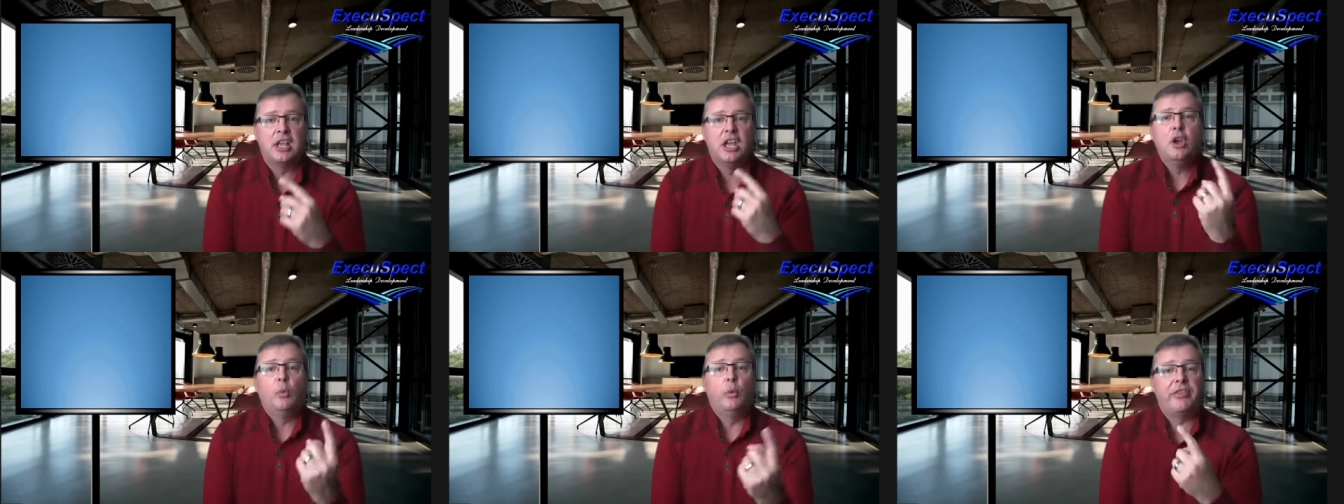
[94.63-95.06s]

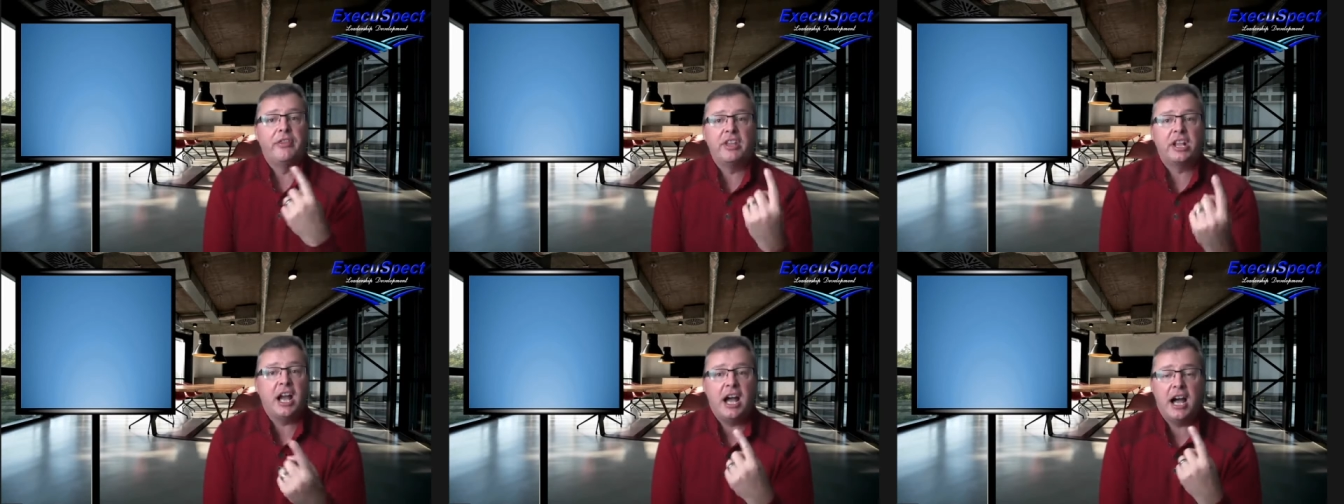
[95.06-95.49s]
within the
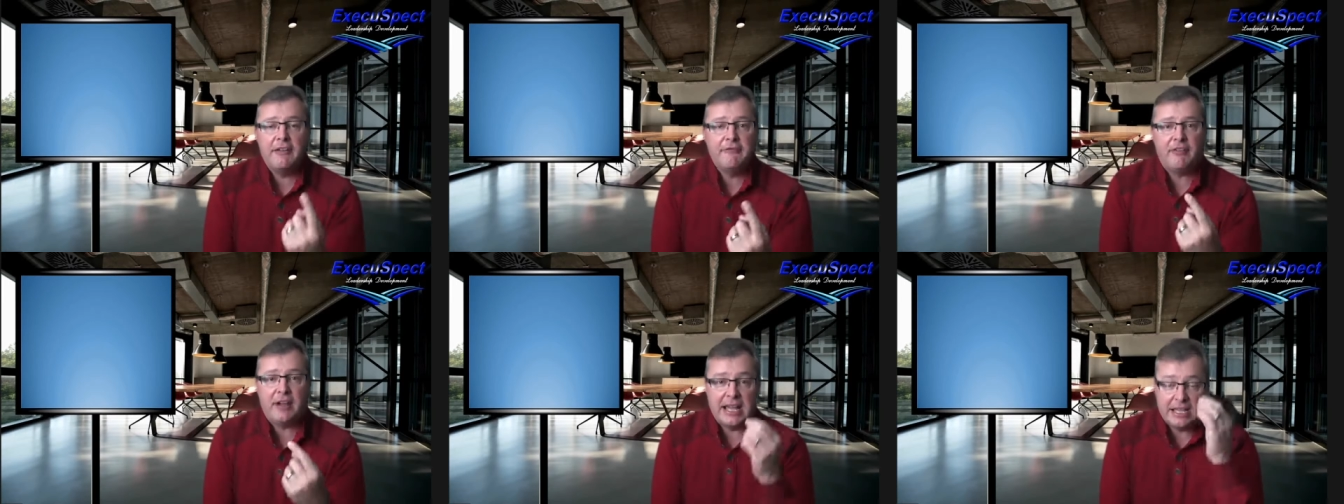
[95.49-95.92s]

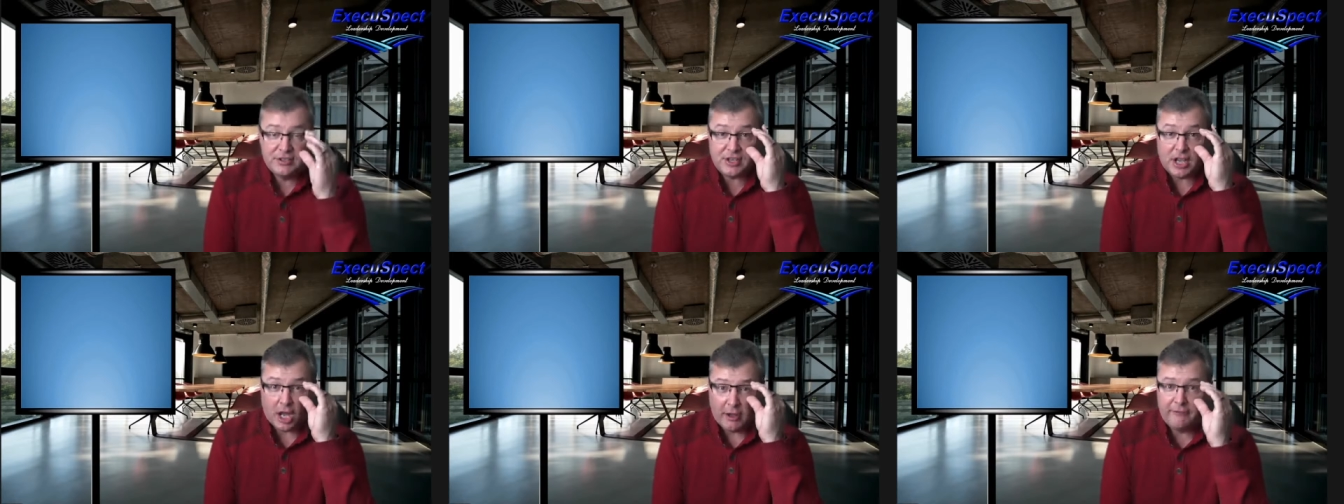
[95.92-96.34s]
confines
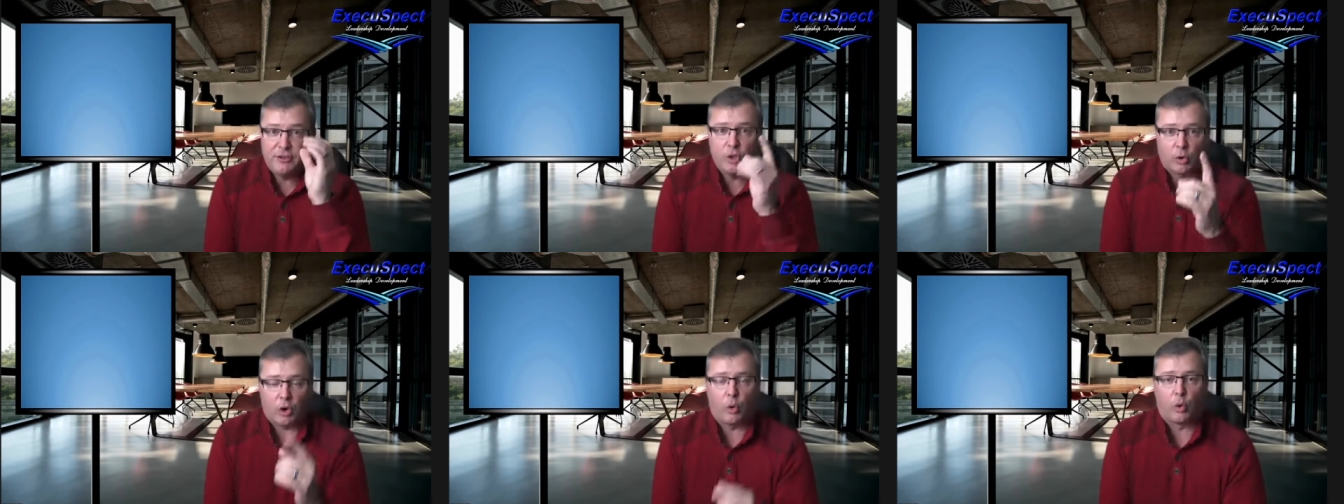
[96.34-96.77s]
of
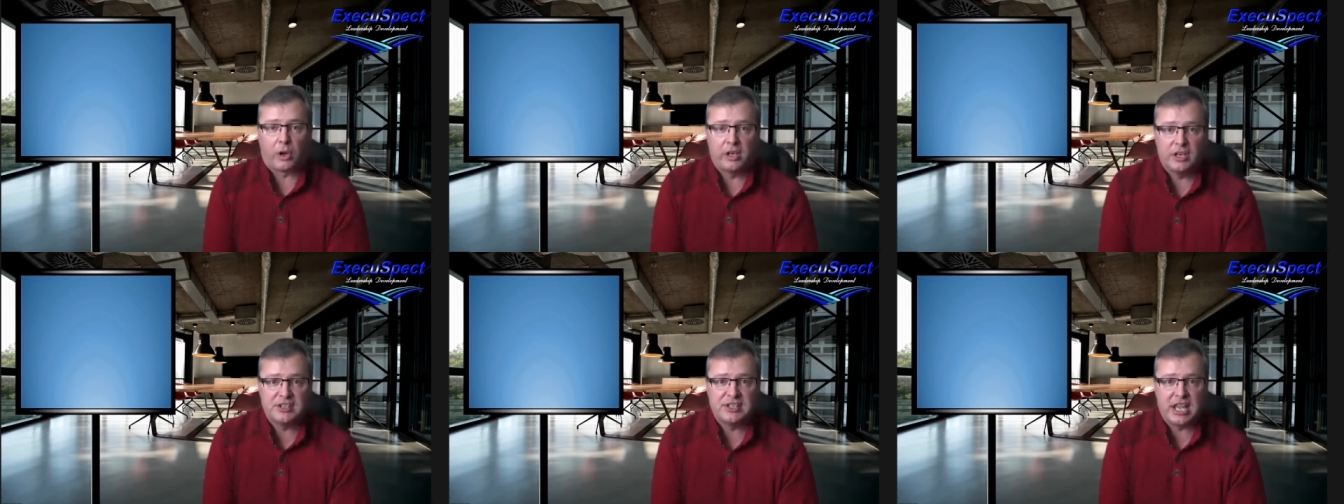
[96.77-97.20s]
your
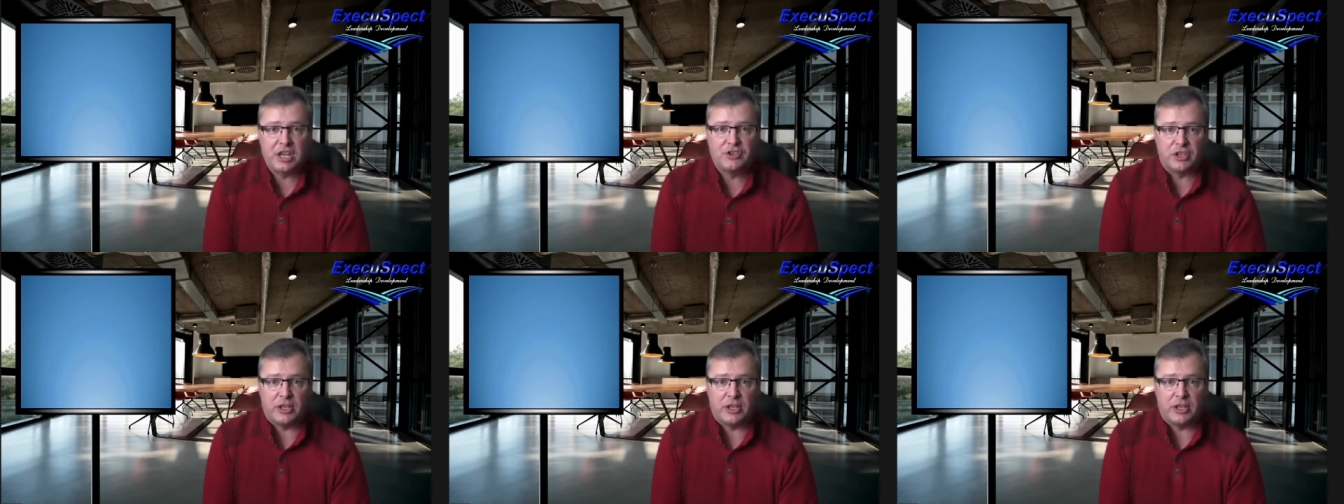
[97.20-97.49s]
organization.